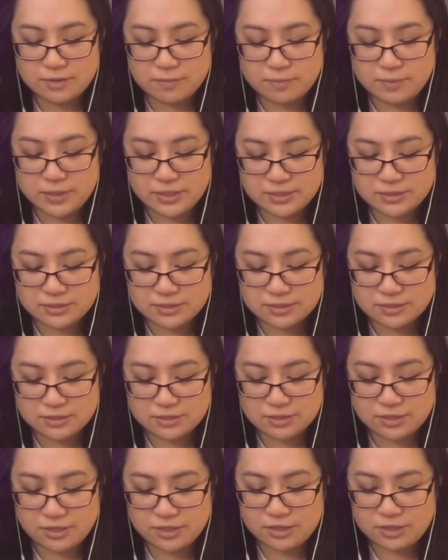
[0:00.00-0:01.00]

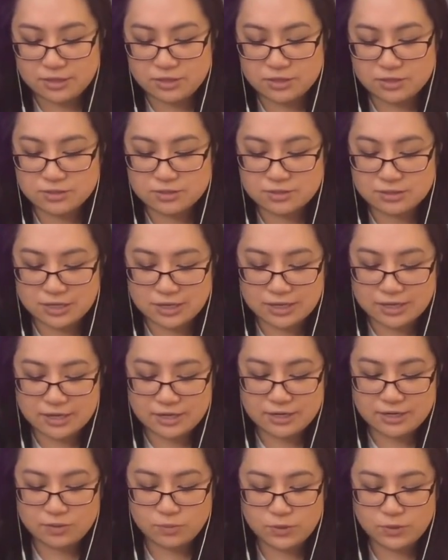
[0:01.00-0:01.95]
basically the sine.